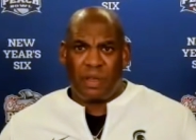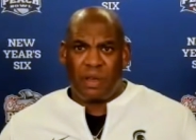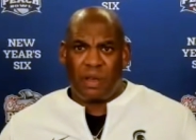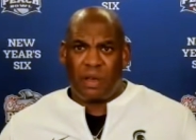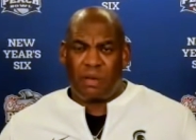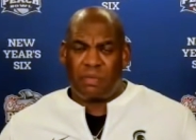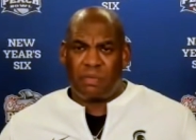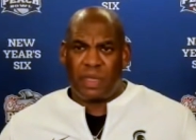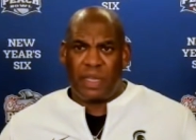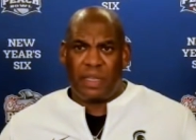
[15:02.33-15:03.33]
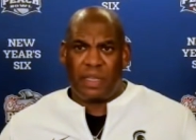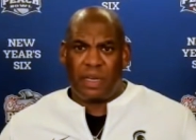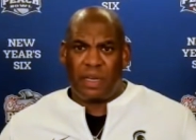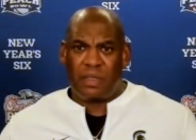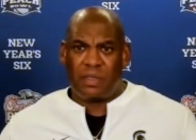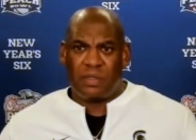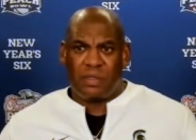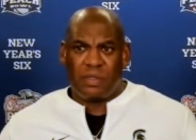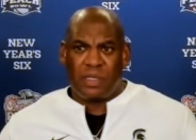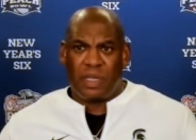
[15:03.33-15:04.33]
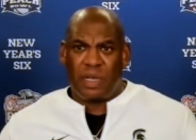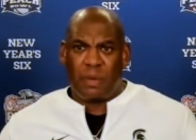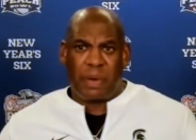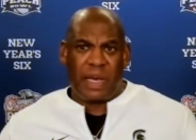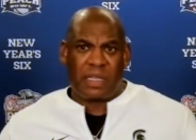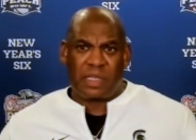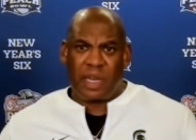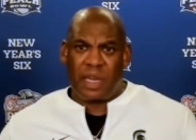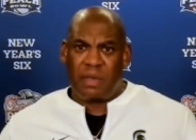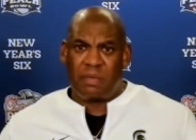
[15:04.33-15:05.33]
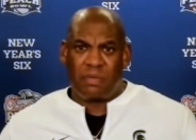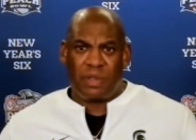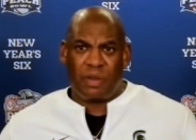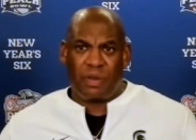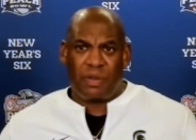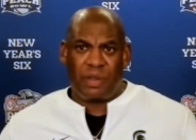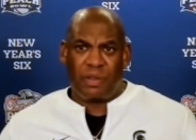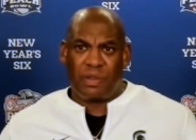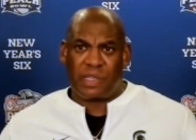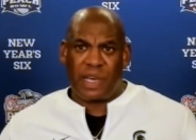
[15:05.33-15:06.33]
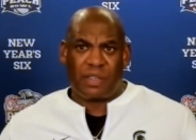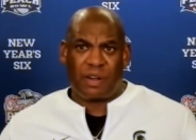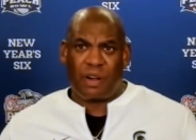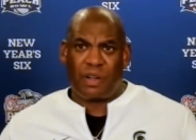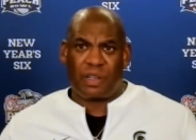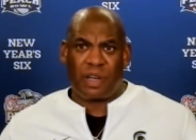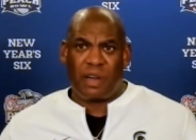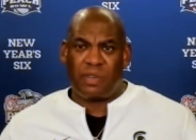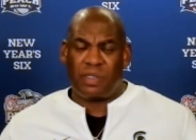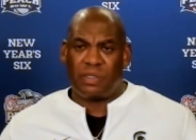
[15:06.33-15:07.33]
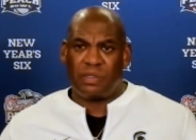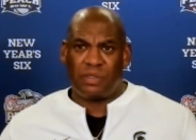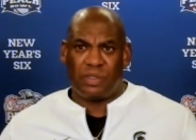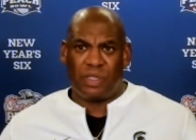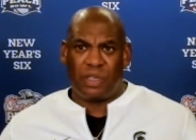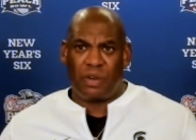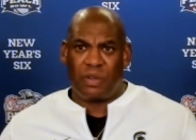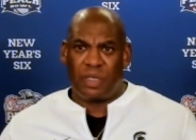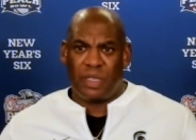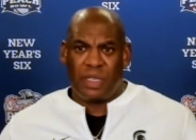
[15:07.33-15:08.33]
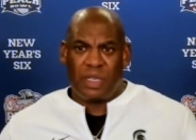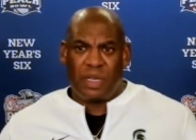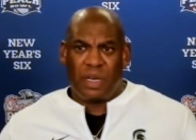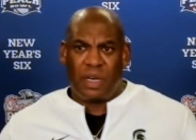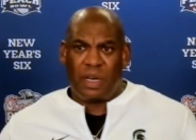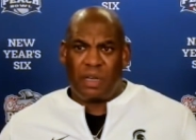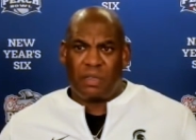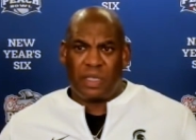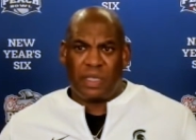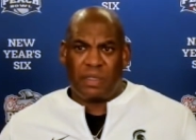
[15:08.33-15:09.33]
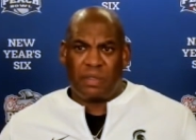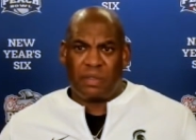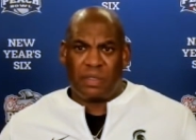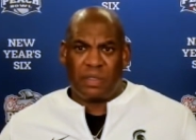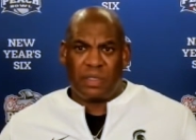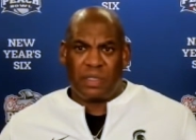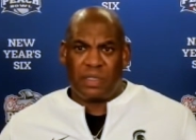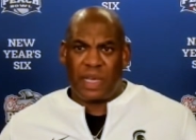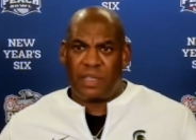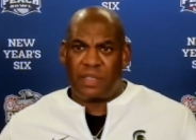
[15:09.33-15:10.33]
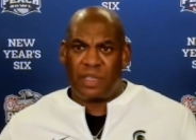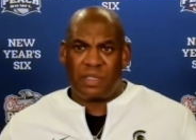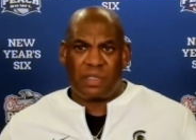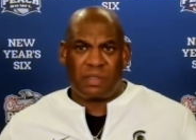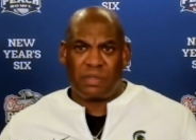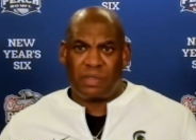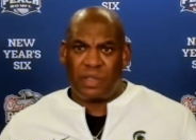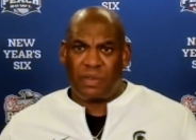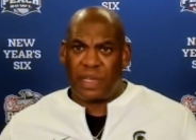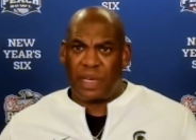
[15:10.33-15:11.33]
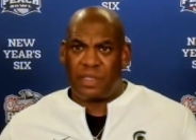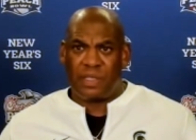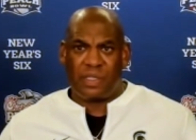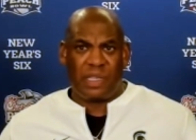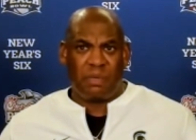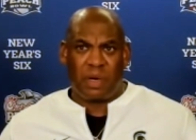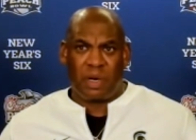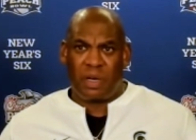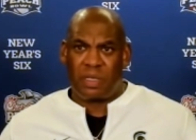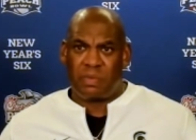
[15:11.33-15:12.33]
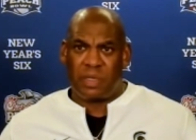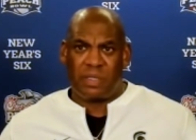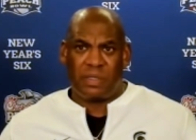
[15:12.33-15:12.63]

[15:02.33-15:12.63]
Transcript: um, and, uh, and in the pass game, you know th those guys are hard to cover. You know, uh, and it's not just you know not just deep balls, but